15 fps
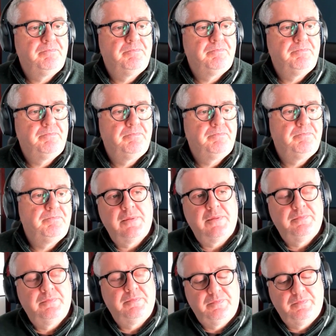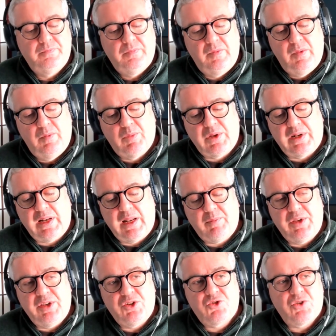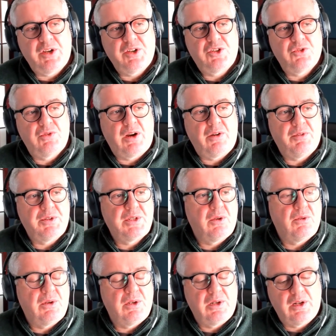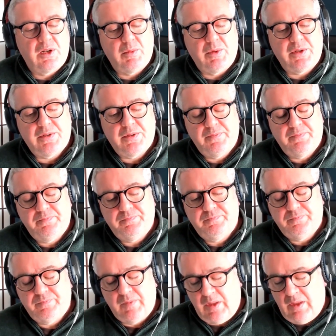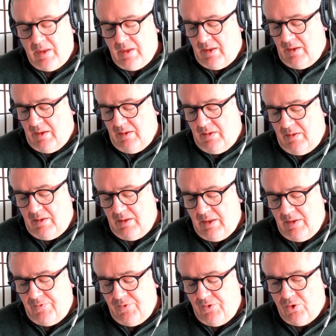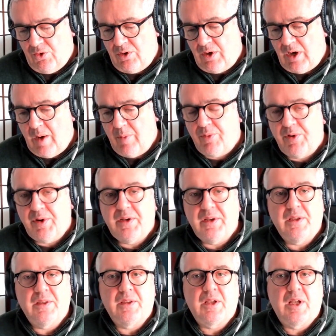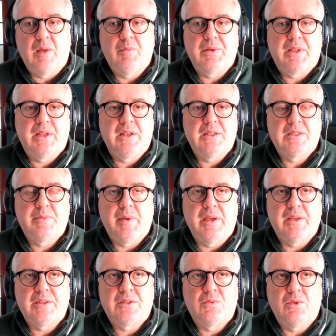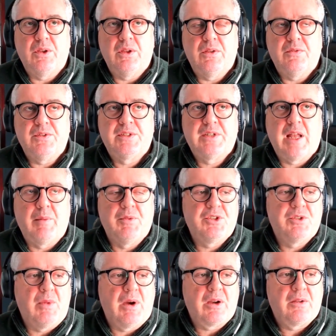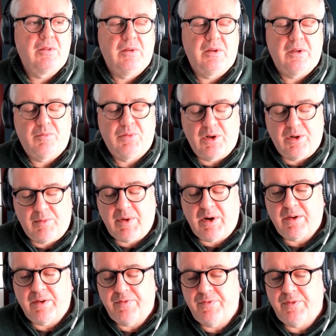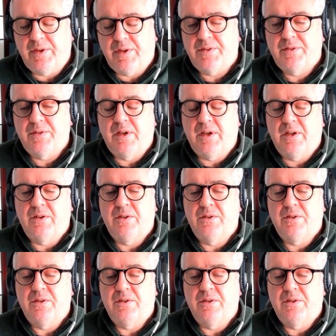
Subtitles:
It depends, but let me try to narrow it down a little bit. If you're operating in the complicated space where you've established product market fit